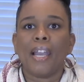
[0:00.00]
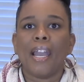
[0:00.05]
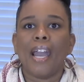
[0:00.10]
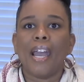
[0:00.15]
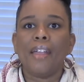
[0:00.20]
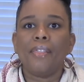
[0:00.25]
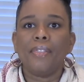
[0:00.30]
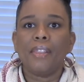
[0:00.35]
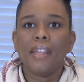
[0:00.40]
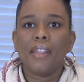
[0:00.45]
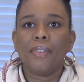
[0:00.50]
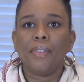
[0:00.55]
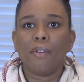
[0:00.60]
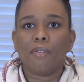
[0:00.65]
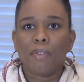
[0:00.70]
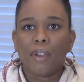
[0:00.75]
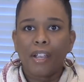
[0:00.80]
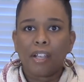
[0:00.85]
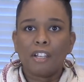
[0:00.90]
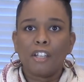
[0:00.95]
and then the
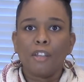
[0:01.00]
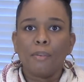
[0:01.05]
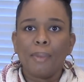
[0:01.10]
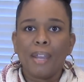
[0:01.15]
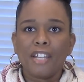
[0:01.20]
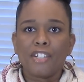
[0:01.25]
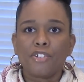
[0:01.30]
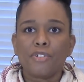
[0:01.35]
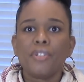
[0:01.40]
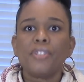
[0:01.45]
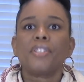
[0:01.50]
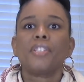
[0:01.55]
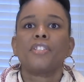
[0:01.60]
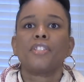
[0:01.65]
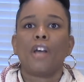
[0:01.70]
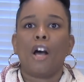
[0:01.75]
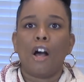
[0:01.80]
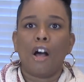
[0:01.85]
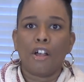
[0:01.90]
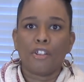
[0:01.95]
regular mattress is
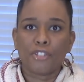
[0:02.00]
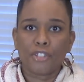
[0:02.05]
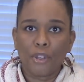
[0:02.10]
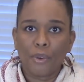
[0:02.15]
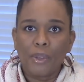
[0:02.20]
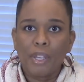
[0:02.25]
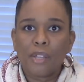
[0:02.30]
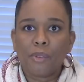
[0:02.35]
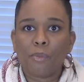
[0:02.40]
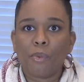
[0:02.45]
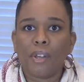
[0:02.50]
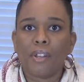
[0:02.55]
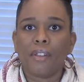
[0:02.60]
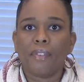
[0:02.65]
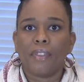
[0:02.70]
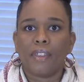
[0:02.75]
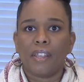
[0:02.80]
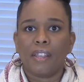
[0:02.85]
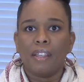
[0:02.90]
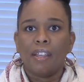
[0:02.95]
also in one of
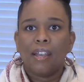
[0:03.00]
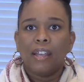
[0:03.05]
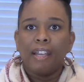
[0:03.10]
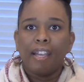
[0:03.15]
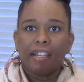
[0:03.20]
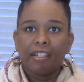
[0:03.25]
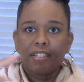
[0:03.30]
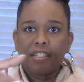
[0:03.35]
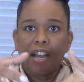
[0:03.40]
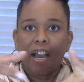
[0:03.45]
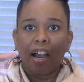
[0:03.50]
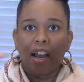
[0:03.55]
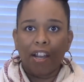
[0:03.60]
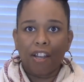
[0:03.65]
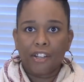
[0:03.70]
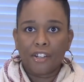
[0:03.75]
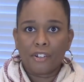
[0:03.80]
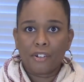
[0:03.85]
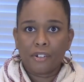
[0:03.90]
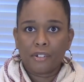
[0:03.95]
the
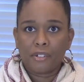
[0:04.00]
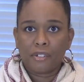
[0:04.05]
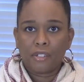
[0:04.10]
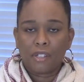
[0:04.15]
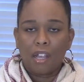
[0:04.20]
entire